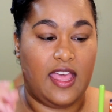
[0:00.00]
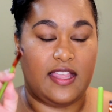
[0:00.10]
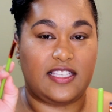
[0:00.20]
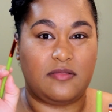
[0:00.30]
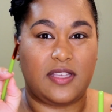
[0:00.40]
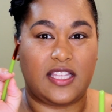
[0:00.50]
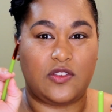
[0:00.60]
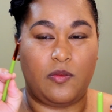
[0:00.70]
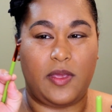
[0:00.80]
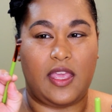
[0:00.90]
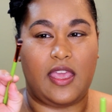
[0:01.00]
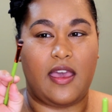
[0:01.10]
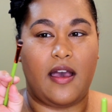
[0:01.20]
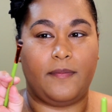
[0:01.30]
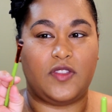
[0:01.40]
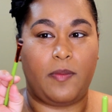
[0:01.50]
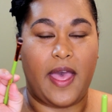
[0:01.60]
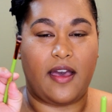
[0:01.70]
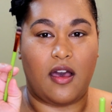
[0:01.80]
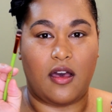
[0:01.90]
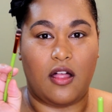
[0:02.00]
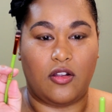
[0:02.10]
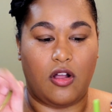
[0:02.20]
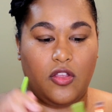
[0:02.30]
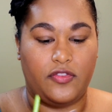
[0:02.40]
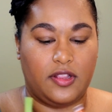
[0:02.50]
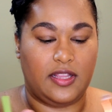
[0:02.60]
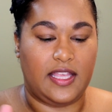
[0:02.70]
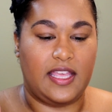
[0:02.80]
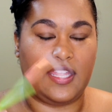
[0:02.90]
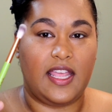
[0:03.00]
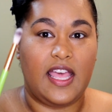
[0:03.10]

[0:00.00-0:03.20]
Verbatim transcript: This seems like this would be um, to pack on color all over the lid.